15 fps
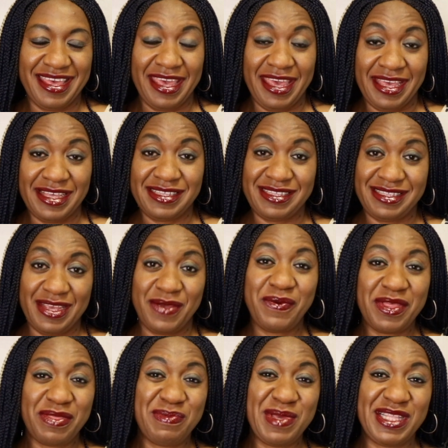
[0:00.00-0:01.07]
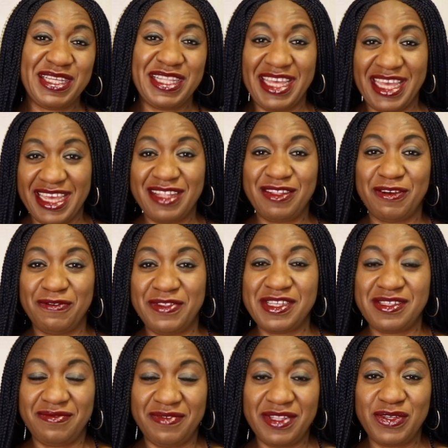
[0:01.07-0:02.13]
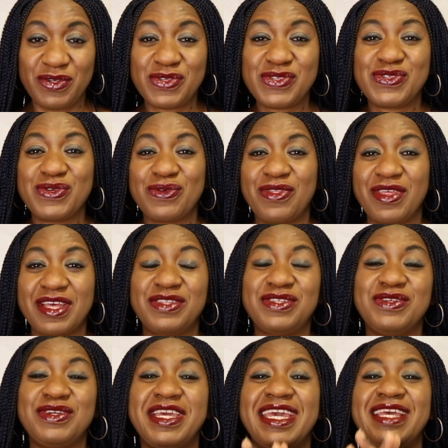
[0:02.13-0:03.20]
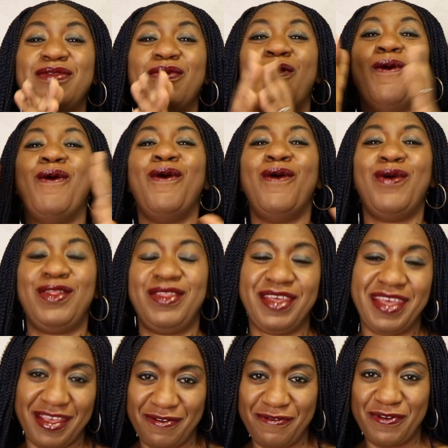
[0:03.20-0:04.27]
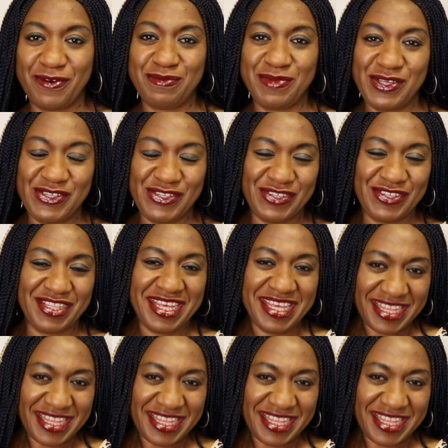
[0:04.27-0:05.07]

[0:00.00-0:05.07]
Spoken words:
And stay with me to the end of this video so that you get all the information